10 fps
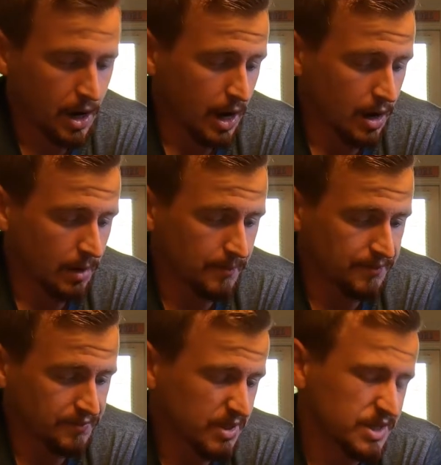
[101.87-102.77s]

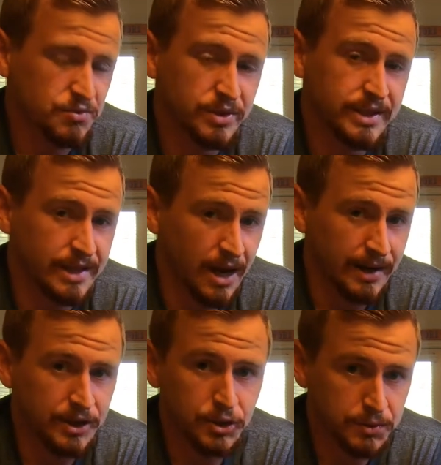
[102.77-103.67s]
But it's really not a
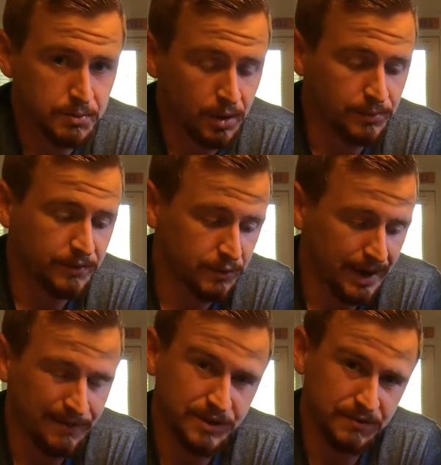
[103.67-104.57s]
huge problem if you
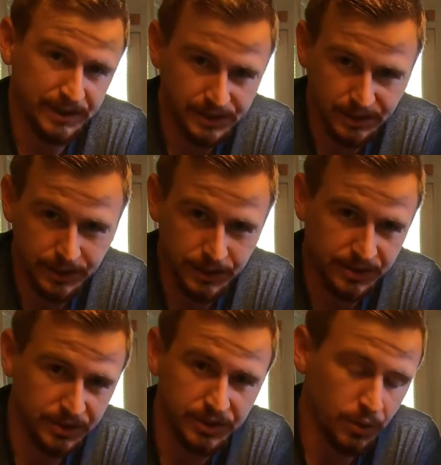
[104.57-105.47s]
have this ventilation and
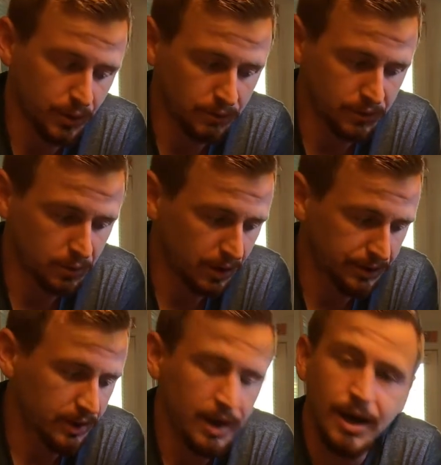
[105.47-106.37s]
you don't
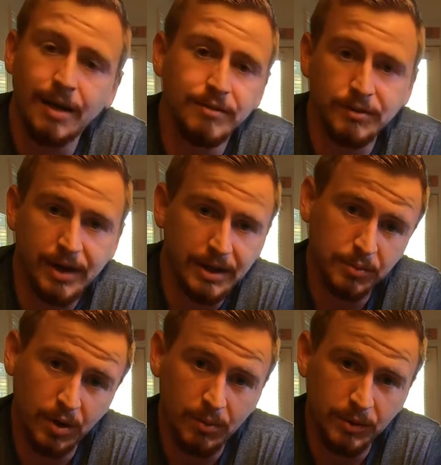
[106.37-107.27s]
overwater. I've never had a
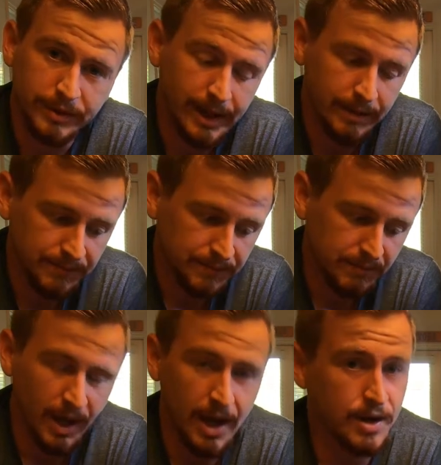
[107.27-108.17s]
problem with that.
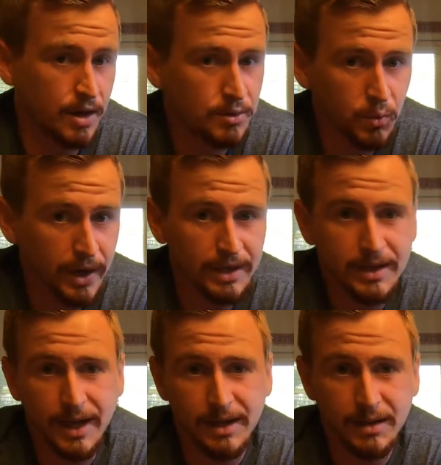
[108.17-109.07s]
Another way
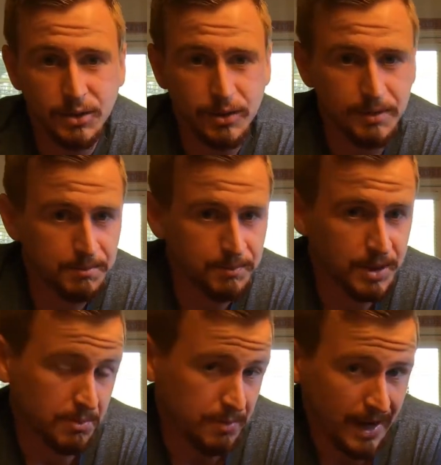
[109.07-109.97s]
that you can
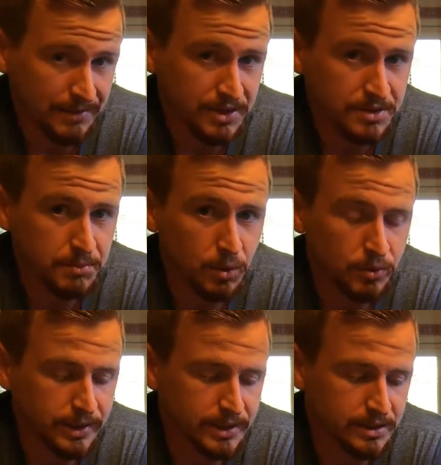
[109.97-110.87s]
combat this mold
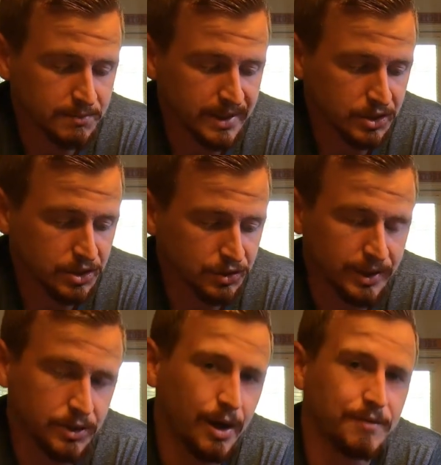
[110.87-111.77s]
is make sure that
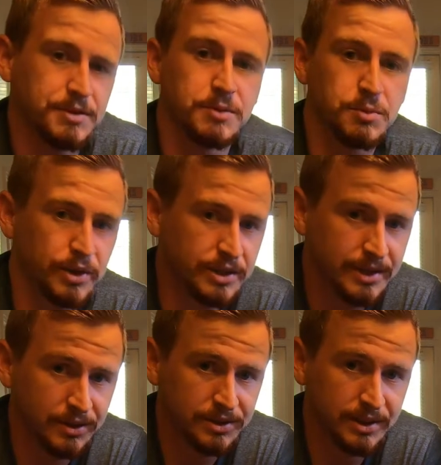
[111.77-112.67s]
you have some
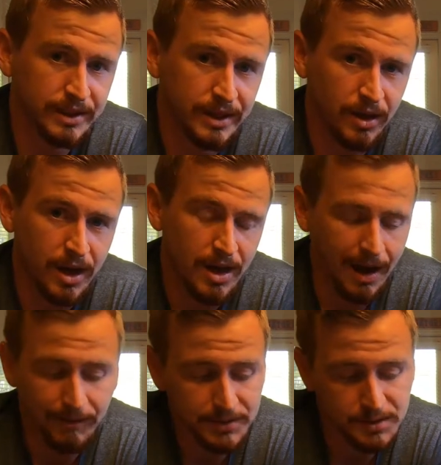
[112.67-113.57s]
springtails in there.
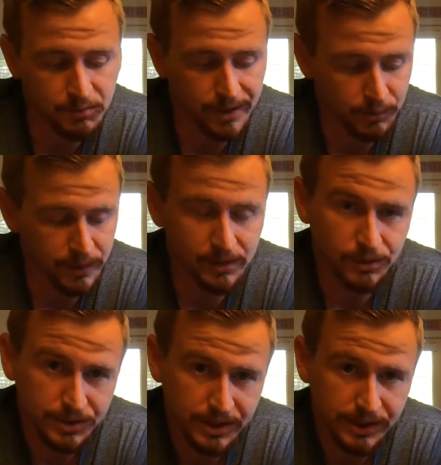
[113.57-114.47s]
I've got some red
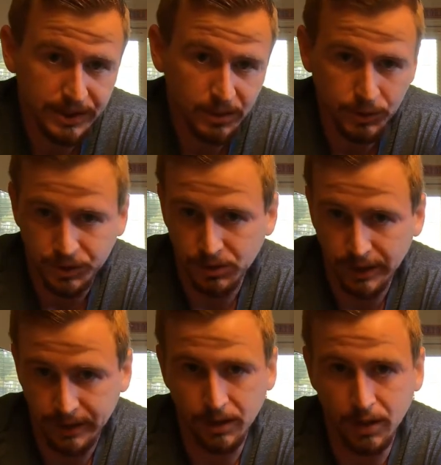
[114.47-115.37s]
wigglers in here, which are
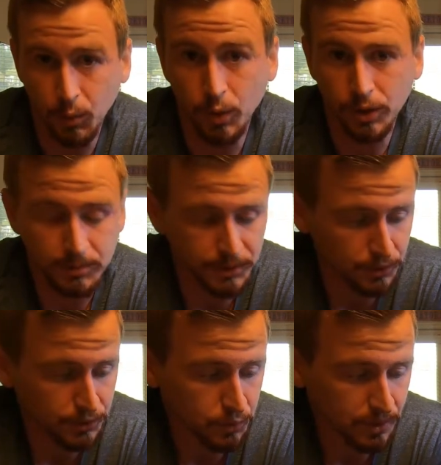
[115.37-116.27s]
like a worm, an
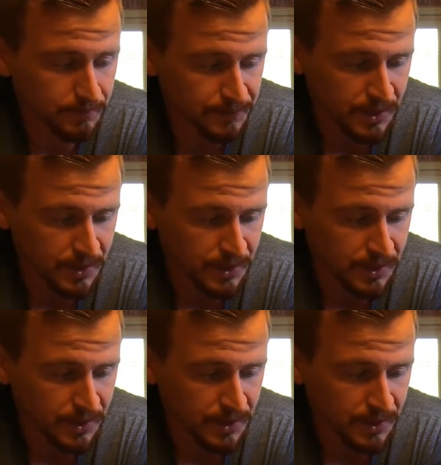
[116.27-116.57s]
earthworm.